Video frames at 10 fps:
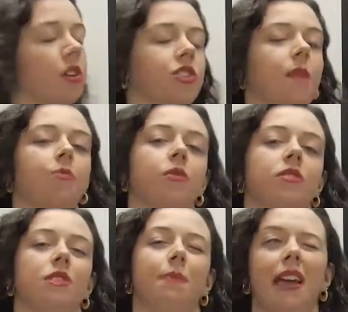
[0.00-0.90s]
workshop
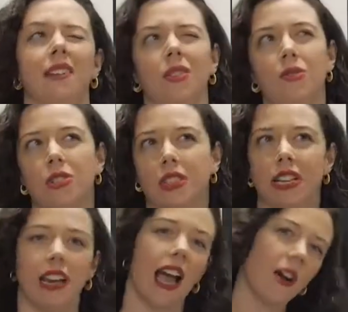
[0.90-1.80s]
will span
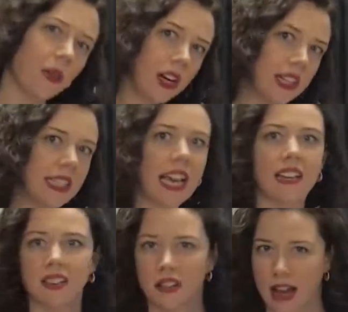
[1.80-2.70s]
usually an hour and
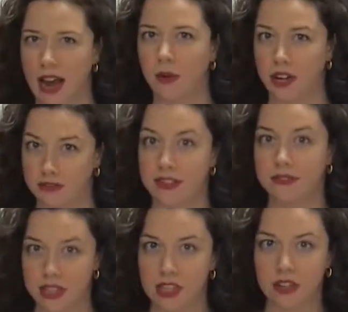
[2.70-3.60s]
10 to an hour and
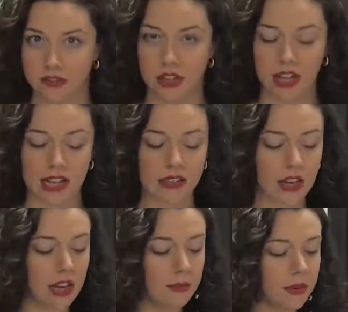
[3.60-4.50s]
15 of your class
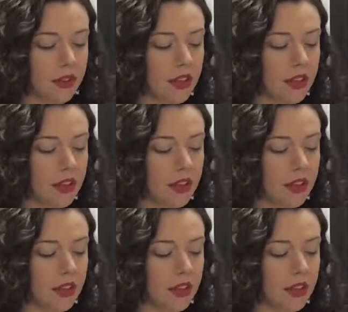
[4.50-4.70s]
time.